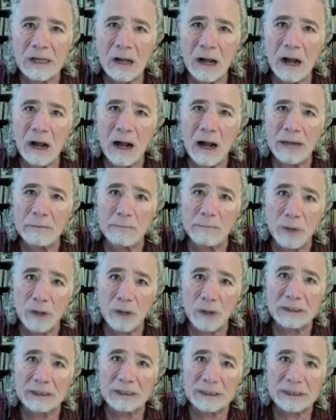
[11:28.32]
on
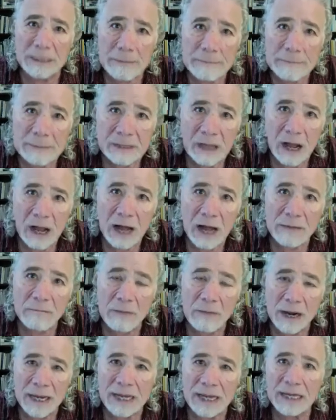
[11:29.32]
books, on
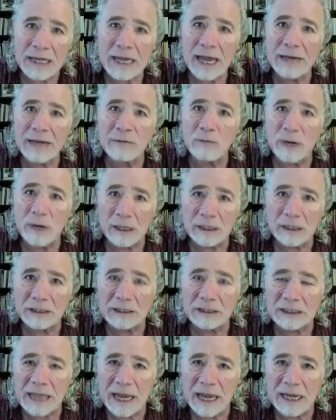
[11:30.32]
money and real
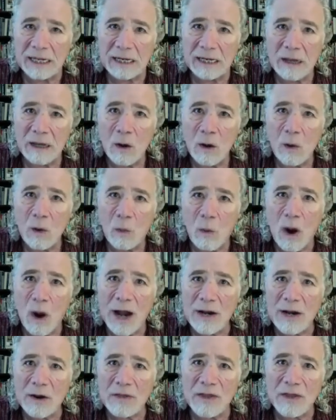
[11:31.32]
estate,
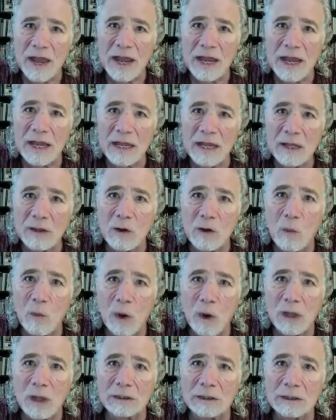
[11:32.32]
why are they the
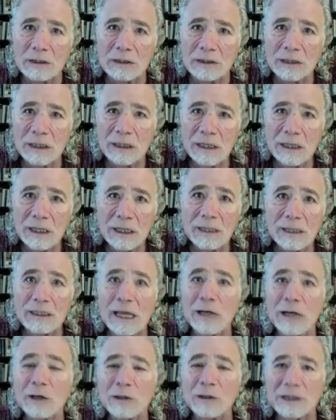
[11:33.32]
ones
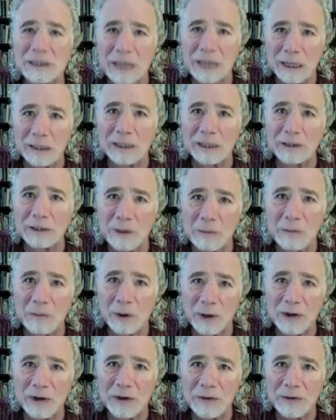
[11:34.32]
that are selling the
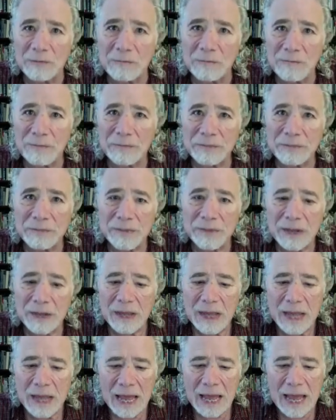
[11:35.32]
book?
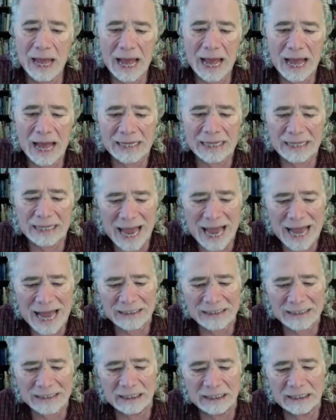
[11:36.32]
And
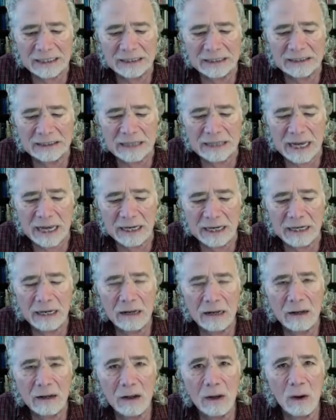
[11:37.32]
lastly, he said,
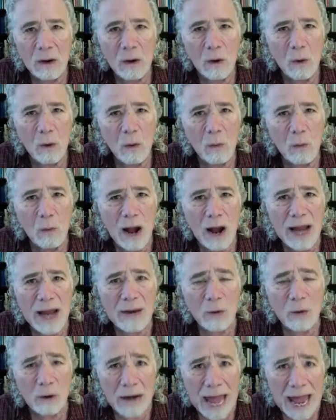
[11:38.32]
why,
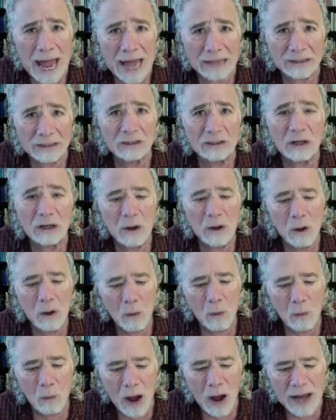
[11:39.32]
or asked,
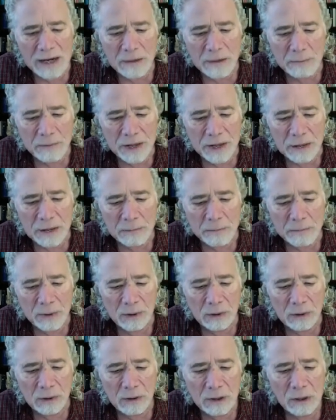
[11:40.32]
why do
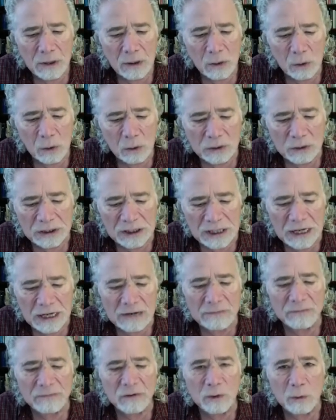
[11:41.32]
people who
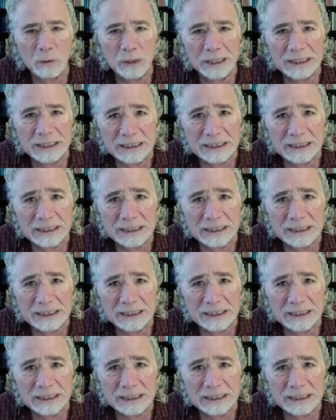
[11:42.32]
seem to